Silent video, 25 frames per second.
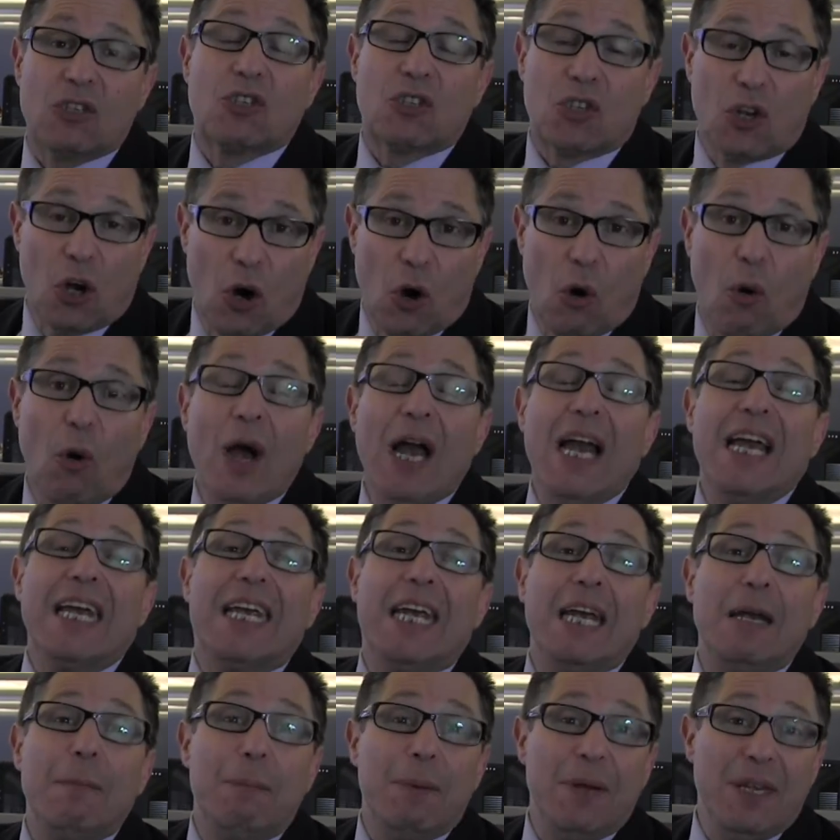So,
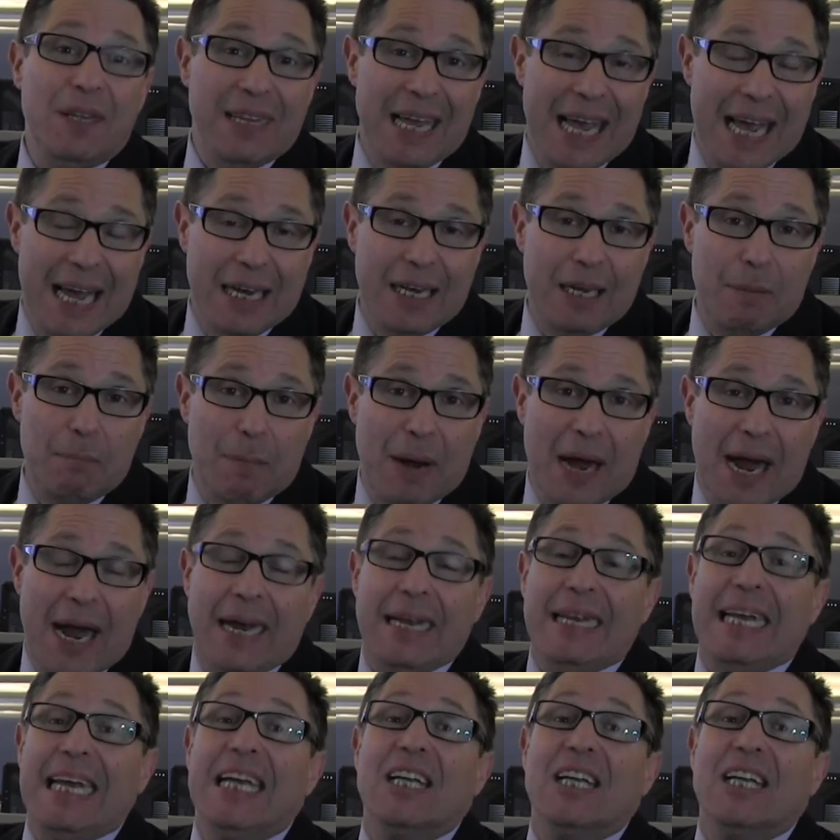keeping that in mind,